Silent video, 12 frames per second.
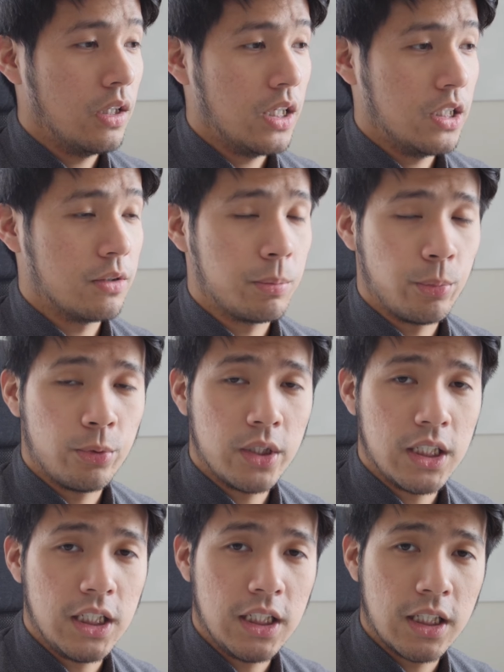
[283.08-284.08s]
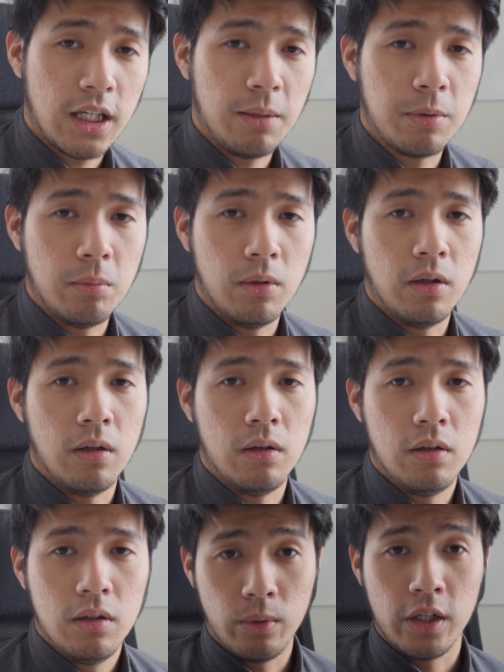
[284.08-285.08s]
is pretty
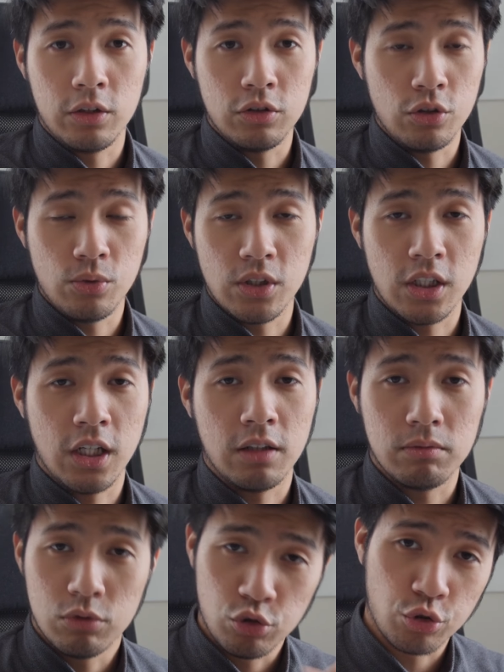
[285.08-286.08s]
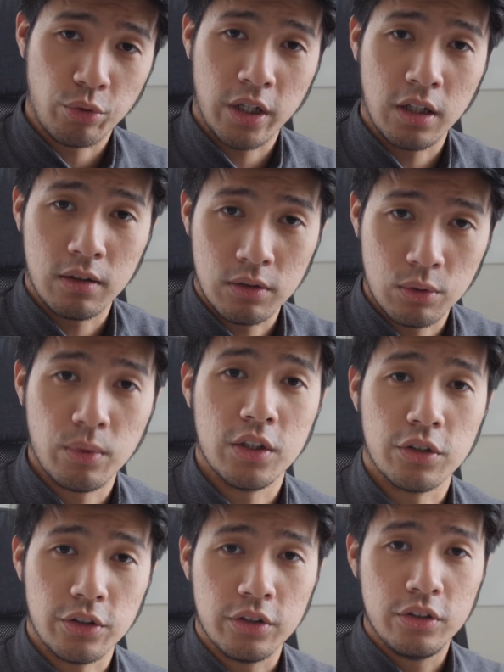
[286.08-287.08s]
capable when using it during the
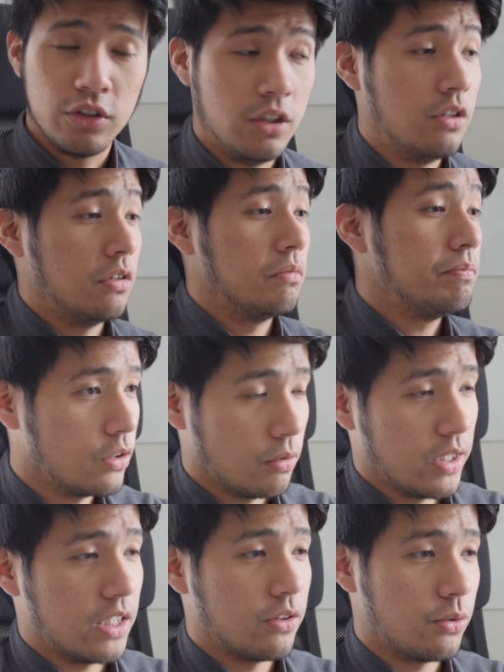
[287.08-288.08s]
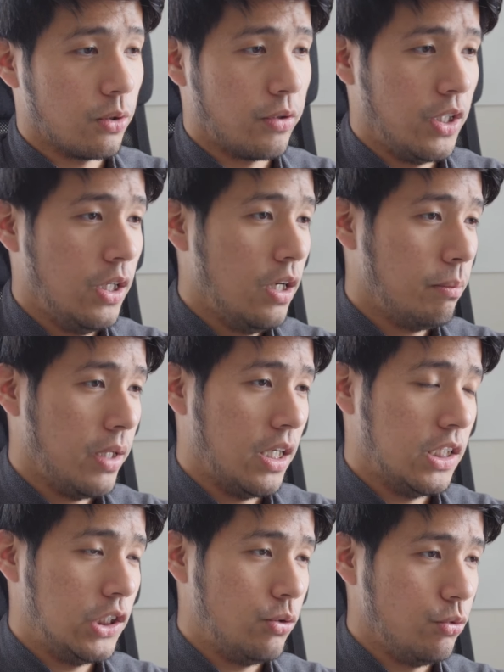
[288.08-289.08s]
winter season. So that's the story
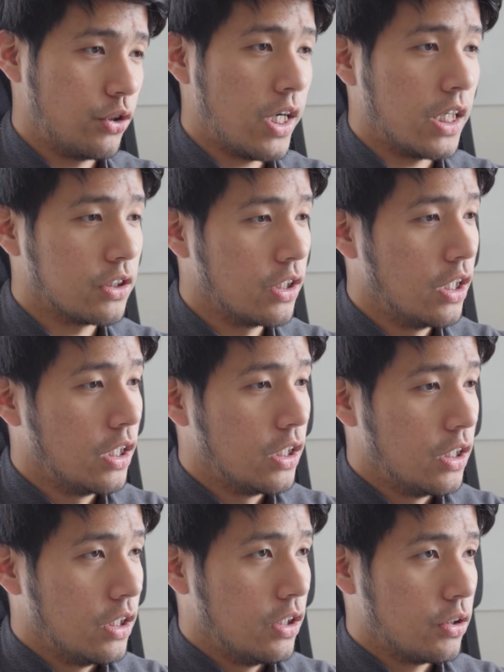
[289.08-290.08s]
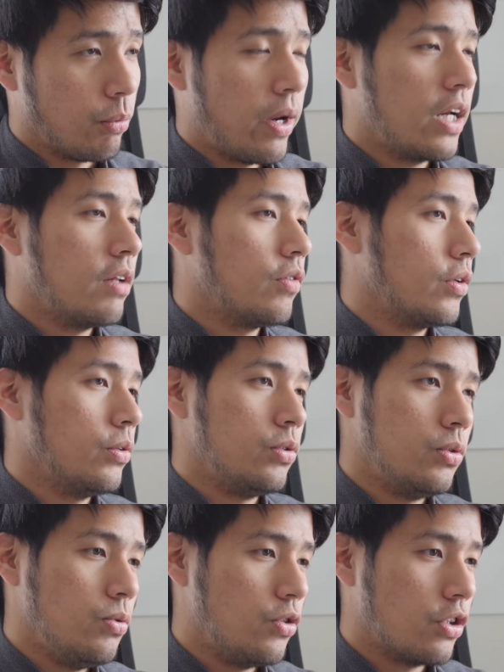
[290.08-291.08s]
behind these 2 shots. So right after
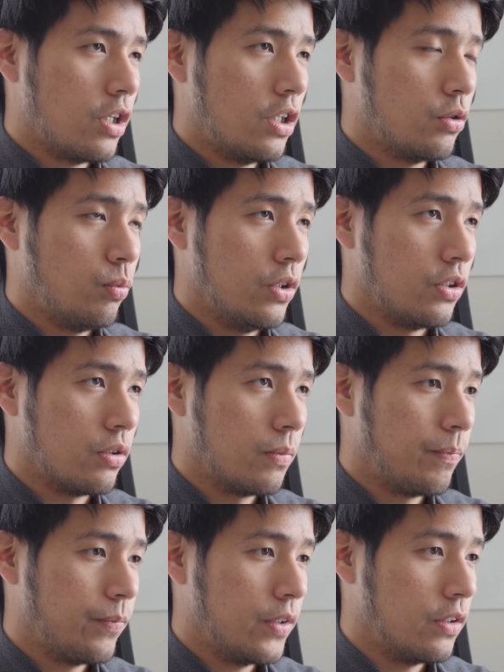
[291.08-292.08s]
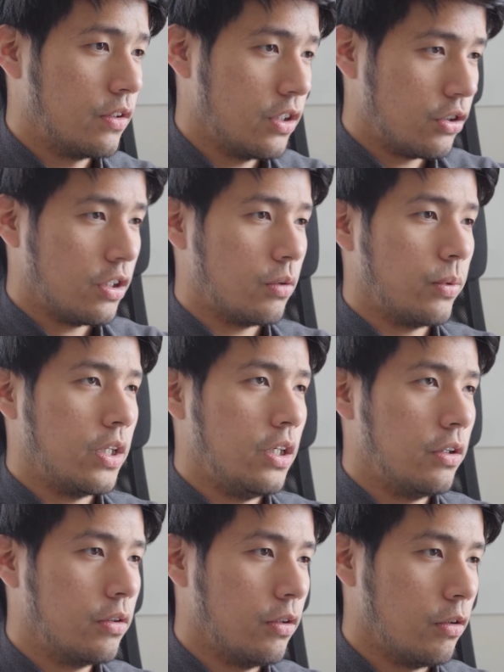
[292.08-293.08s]
those 2 shots was this shot right
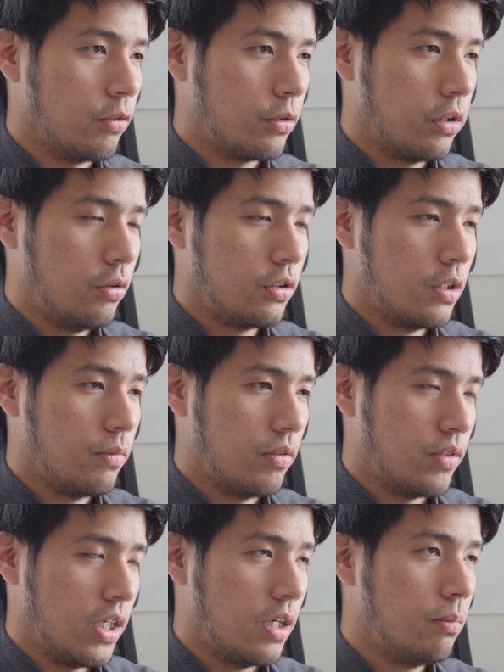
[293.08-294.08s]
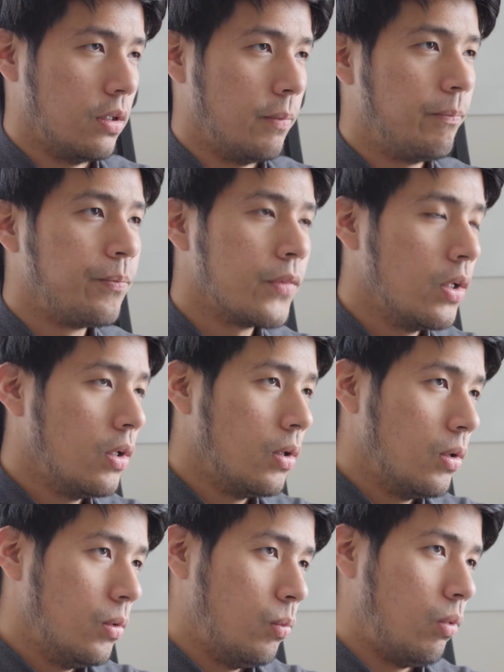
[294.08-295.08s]
here, close up of the emblem,
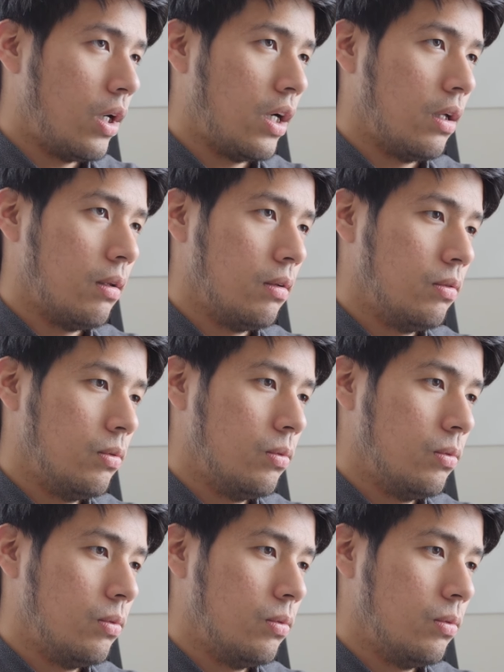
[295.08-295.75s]
while